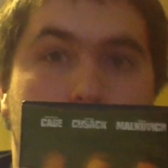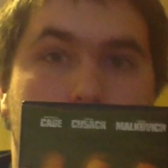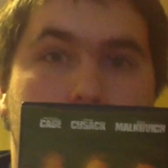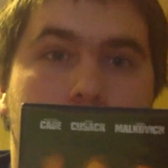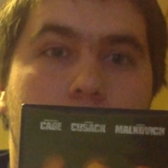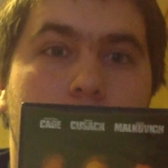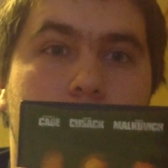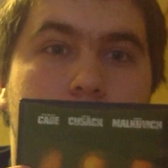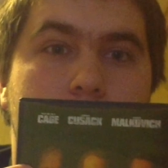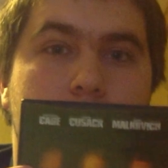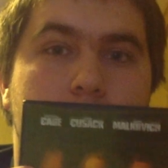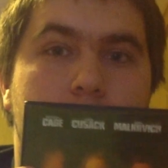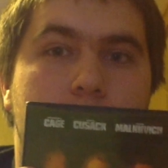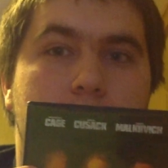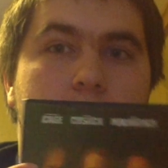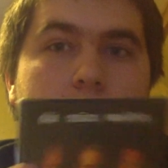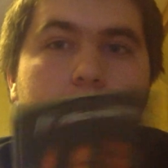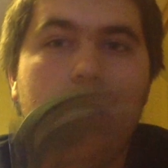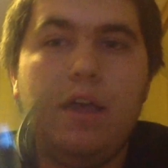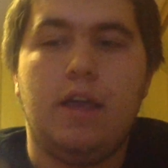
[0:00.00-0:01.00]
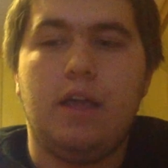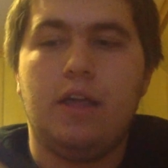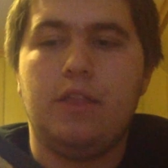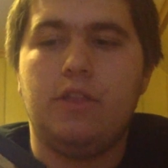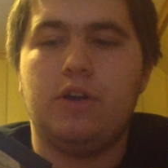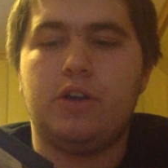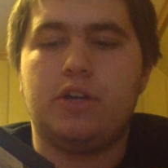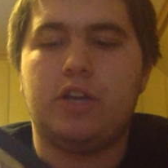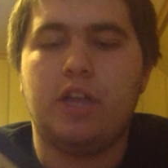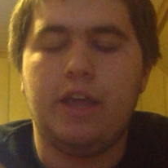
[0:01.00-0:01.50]
I mean,
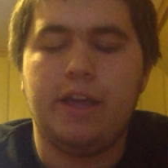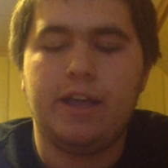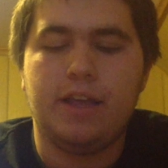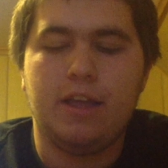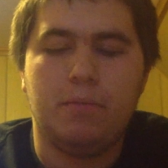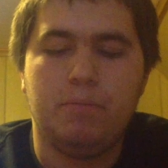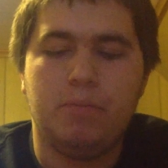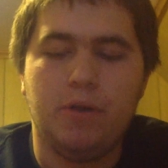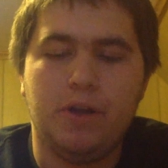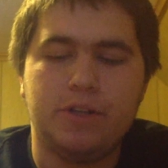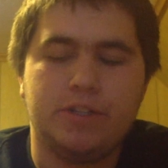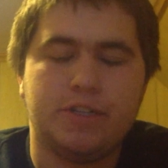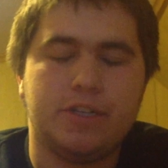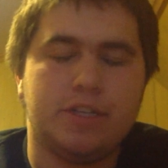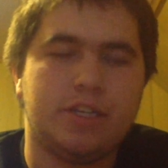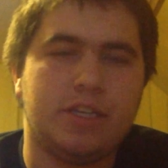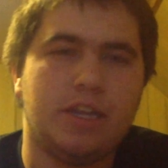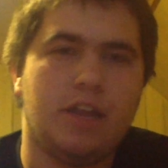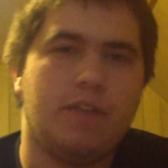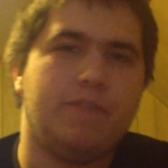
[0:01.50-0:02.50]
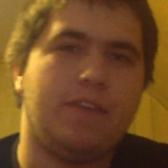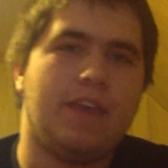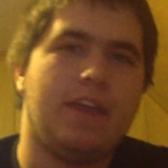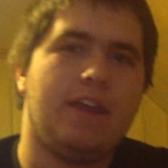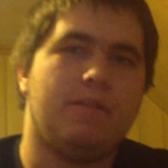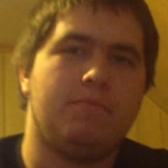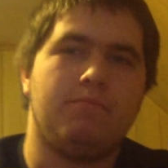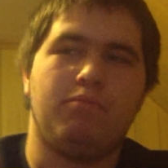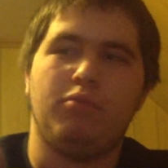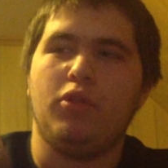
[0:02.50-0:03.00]
there's like a bunch of stuff
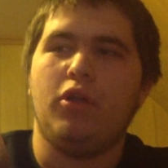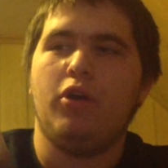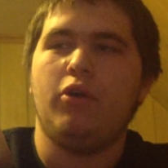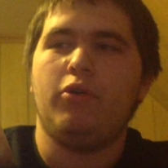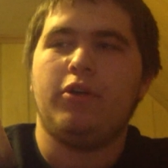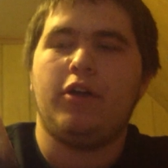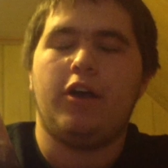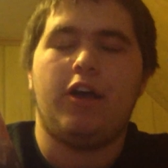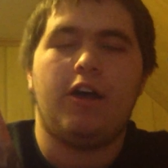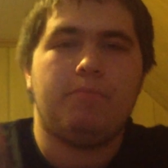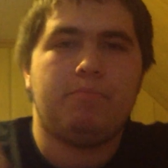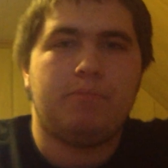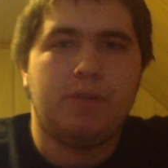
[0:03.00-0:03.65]
getting blown up,